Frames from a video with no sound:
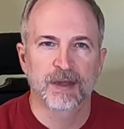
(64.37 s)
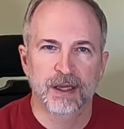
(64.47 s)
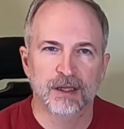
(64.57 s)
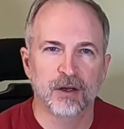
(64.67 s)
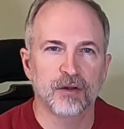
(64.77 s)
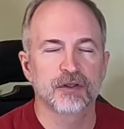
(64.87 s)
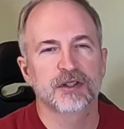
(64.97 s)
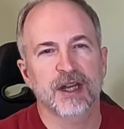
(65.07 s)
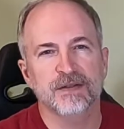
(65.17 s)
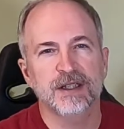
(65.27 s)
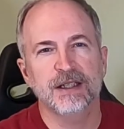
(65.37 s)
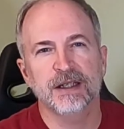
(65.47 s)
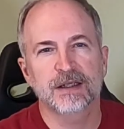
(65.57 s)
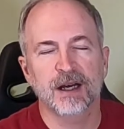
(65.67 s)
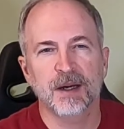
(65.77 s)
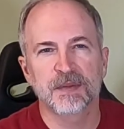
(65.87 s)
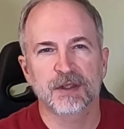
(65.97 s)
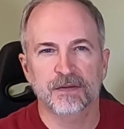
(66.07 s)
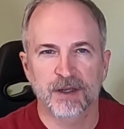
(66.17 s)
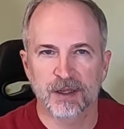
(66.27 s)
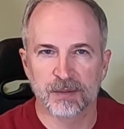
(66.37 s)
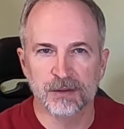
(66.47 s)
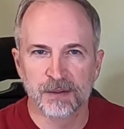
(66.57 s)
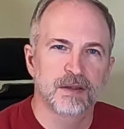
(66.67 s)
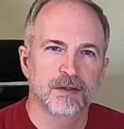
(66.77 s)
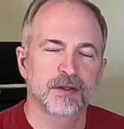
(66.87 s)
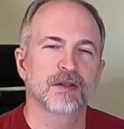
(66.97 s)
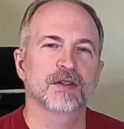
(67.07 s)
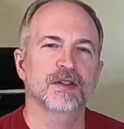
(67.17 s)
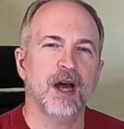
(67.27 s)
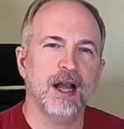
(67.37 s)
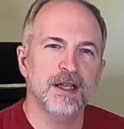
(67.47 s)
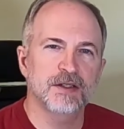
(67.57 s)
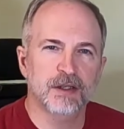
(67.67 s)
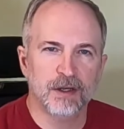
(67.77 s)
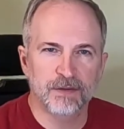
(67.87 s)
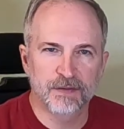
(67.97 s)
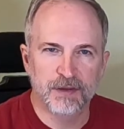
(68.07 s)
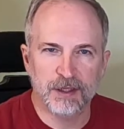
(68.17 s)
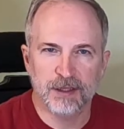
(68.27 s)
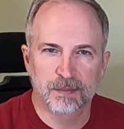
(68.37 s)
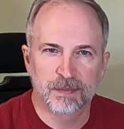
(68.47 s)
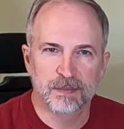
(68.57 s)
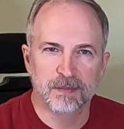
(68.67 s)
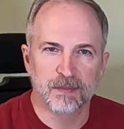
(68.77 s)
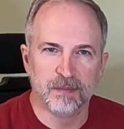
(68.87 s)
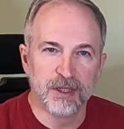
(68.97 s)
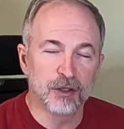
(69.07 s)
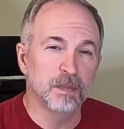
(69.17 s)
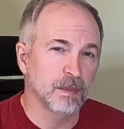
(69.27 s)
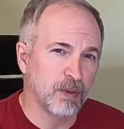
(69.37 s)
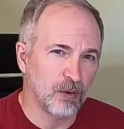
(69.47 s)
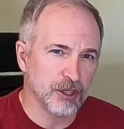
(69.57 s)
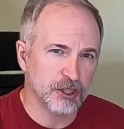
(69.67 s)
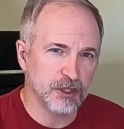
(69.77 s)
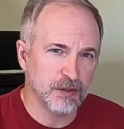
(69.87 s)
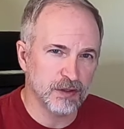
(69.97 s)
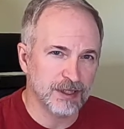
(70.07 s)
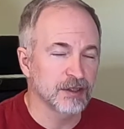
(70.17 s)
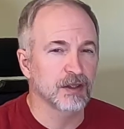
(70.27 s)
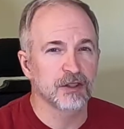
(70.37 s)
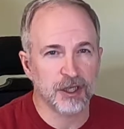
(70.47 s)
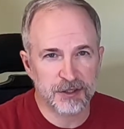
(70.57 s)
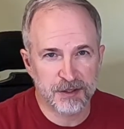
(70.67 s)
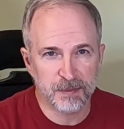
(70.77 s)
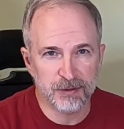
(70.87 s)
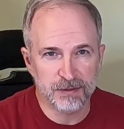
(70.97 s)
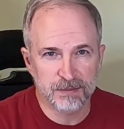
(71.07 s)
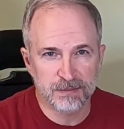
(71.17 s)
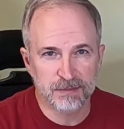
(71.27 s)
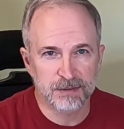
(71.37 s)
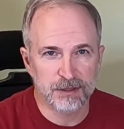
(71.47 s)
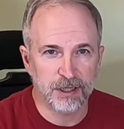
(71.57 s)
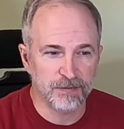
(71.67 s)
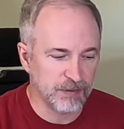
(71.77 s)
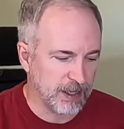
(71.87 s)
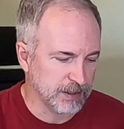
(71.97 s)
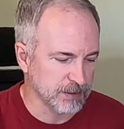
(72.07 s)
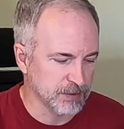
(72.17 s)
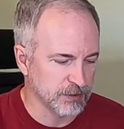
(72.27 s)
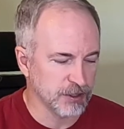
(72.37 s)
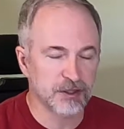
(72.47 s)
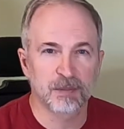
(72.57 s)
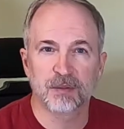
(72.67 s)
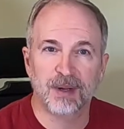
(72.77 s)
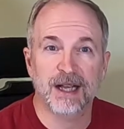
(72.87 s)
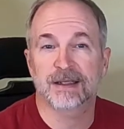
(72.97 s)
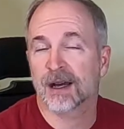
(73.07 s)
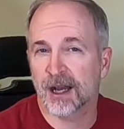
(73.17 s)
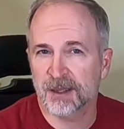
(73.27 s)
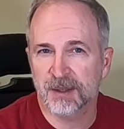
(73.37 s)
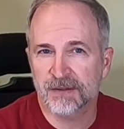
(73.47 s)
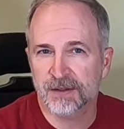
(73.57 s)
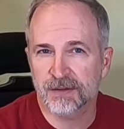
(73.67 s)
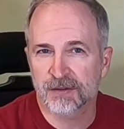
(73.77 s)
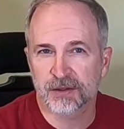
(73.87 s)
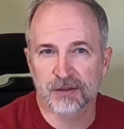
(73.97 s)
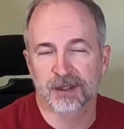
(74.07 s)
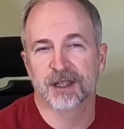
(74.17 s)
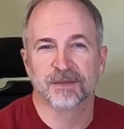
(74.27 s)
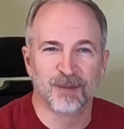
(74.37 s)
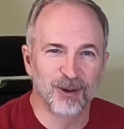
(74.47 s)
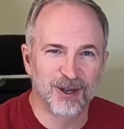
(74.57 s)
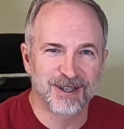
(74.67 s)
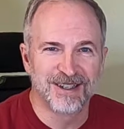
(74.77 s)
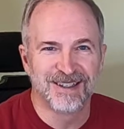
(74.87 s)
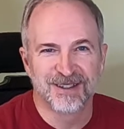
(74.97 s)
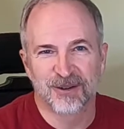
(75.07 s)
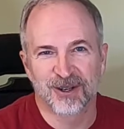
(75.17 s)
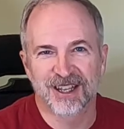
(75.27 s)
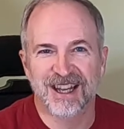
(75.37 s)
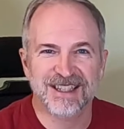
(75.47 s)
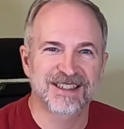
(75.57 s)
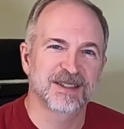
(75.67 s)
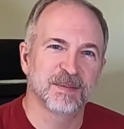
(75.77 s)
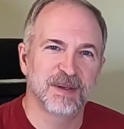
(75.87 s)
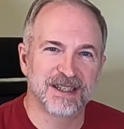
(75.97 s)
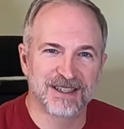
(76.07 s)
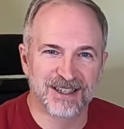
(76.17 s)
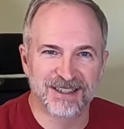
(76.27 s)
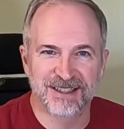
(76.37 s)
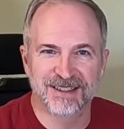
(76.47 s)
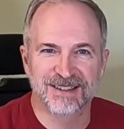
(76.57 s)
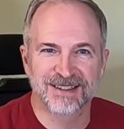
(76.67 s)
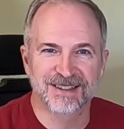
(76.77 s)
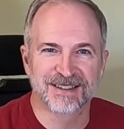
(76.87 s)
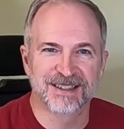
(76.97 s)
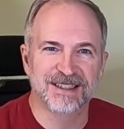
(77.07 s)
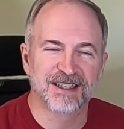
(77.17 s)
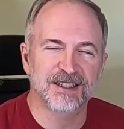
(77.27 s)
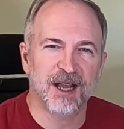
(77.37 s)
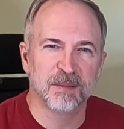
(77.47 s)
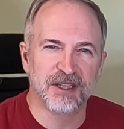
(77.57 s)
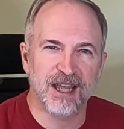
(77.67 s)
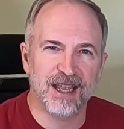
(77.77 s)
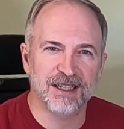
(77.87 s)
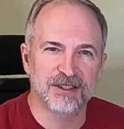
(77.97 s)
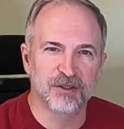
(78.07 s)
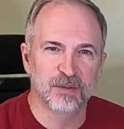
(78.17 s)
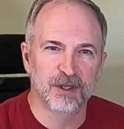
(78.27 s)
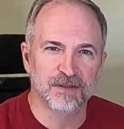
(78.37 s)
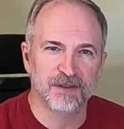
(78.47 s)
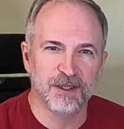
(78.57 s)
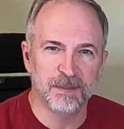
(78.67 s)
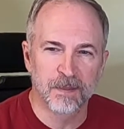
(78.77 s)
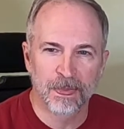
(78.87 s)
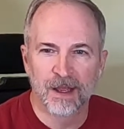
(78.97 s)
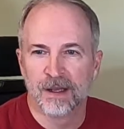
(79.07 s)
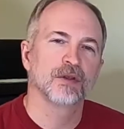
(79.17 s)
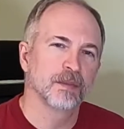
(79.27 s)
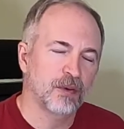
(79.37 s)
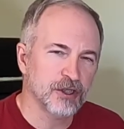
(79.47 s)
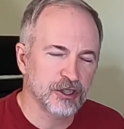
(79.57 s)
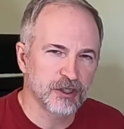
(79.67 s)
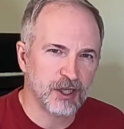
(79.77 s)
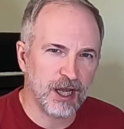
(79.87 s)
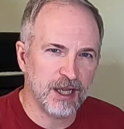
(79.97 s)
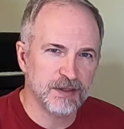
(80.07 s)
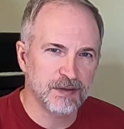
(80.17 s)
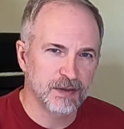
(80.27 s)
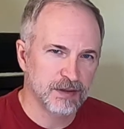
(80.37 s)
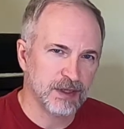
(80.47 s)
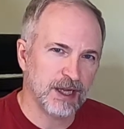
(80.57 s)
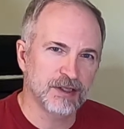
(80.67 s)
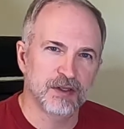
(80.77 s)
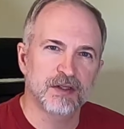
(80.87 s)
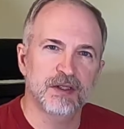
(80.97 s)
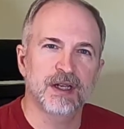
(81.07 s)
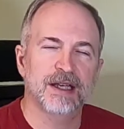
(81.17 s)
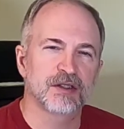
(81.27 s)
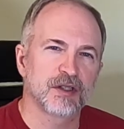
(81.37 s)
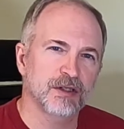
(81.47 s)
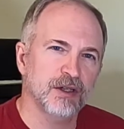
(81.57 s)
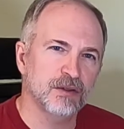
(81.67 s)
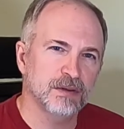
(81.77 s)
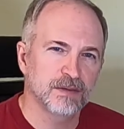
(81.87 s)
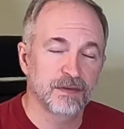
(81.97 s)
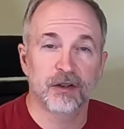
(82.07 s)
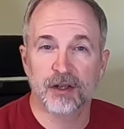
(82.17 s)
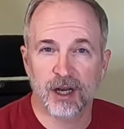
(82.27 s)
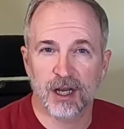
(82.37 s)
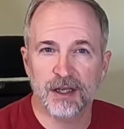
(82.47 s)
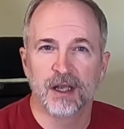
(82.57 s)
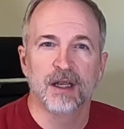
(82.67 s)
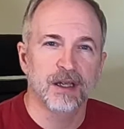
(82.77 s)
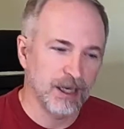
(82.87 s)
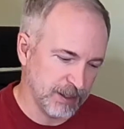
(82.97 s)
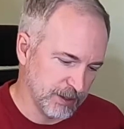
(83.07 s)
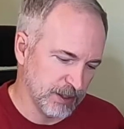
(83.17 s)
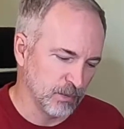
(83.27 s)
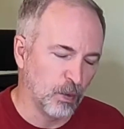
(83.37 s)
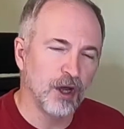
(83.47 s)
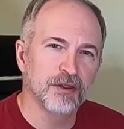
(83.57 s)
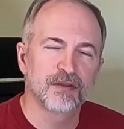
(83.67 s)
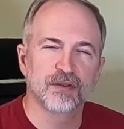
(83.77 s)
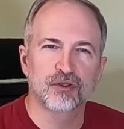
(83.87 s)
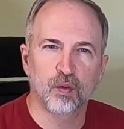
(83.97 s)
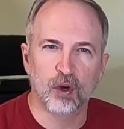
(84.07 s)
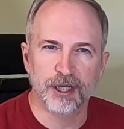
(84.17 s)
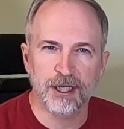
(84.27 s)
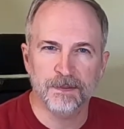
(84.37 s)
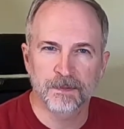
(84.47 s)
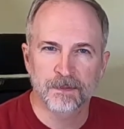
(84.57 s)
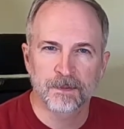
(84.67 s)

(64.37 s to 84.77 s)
It holds 17 cups of kibble. So the size of the meal proportions is adjustable. In fact, it's adjustable by time even, so you can give more or less depending on the time of day that you want to feed them. So on the portion sizes, it has 0 for none, and then 1 through 20.